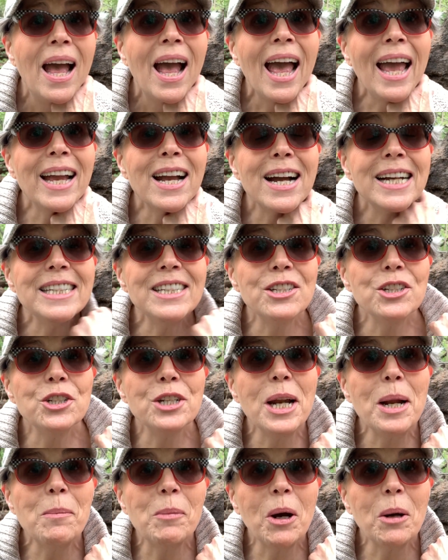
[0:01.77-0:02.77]
Hey guys,
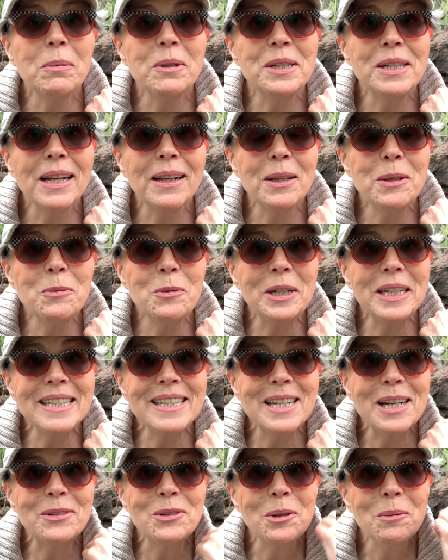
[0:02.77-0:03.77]
Janette Barber, Daily Woodie,
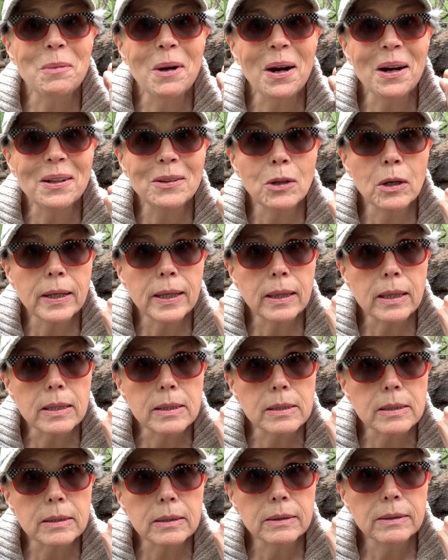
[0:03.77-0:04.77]
Central Park. Look at
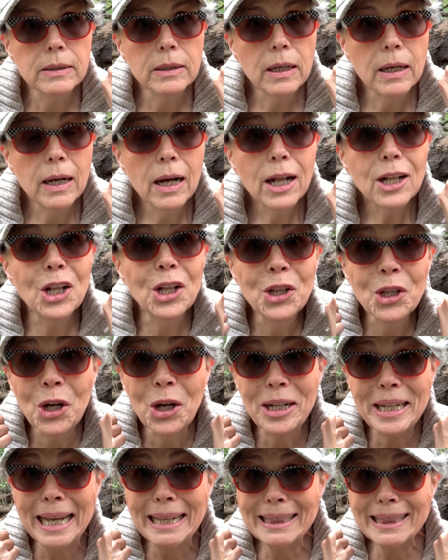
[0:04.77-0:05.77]
this.
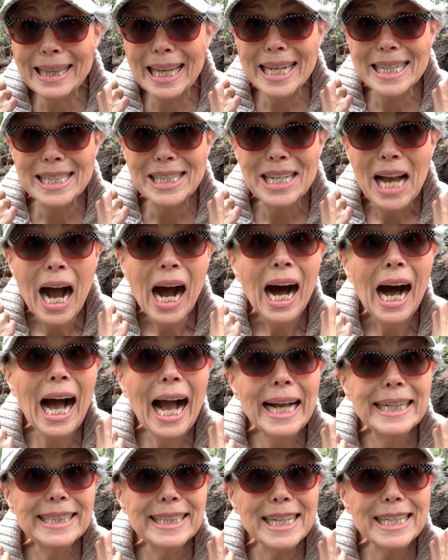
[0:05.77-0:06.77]
Look at this.
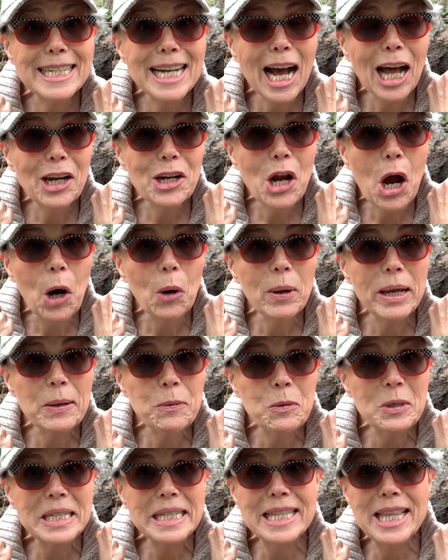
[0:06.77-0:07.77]
I did not know
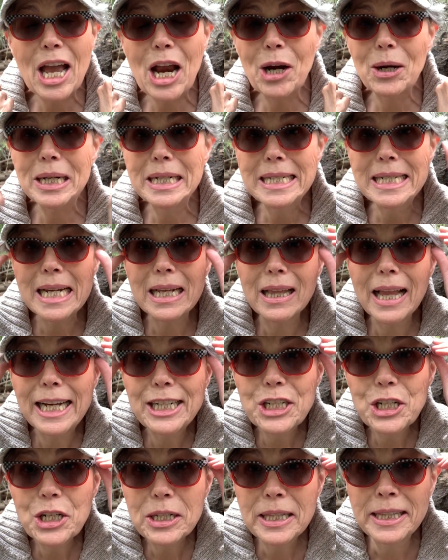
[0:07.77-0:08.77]
it was there until I
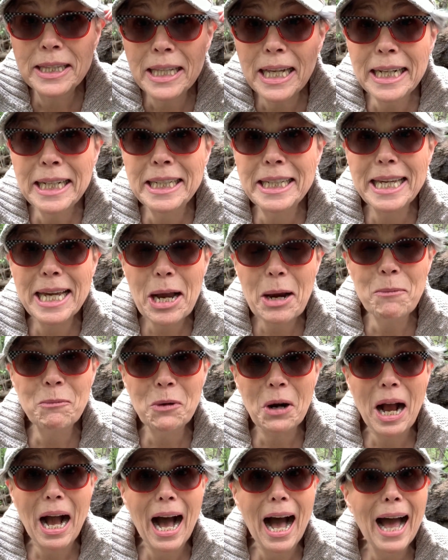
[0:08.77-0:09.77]
turned the
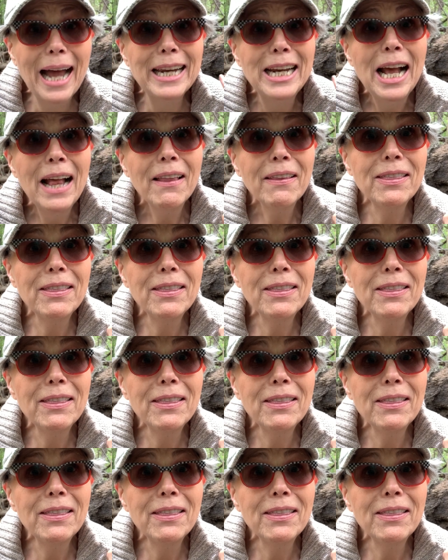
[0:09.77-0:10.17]
camera on.